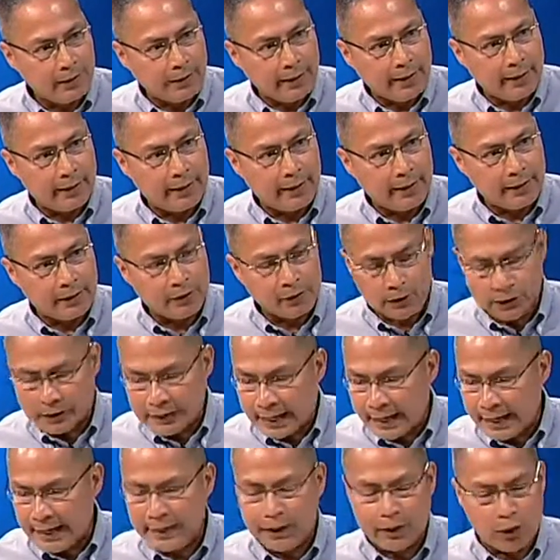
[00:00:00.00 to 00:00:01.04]
and then
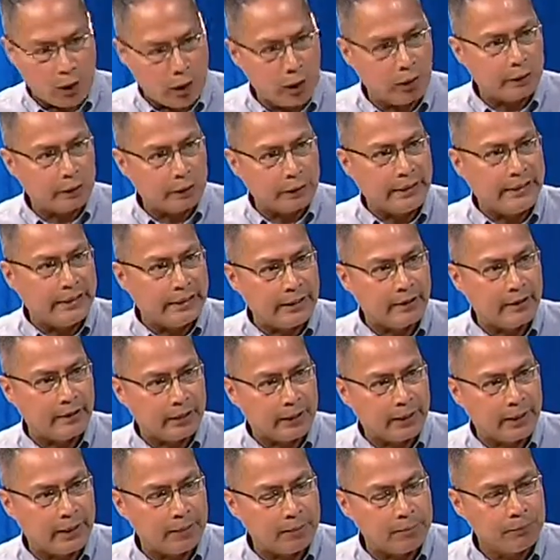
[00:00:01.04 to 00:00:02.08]
containing all their gear
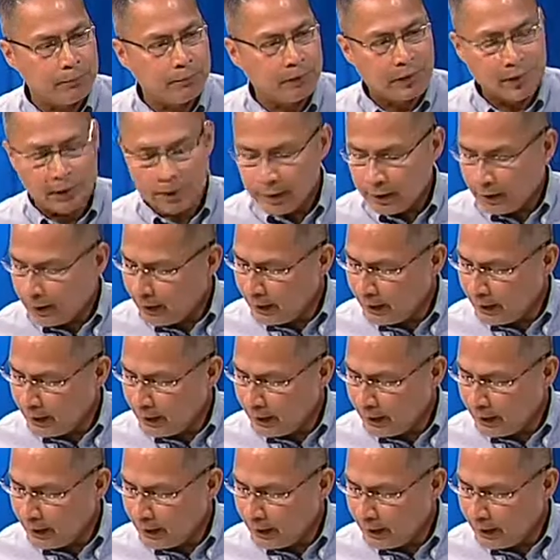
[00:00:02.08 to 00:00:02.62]
in it, and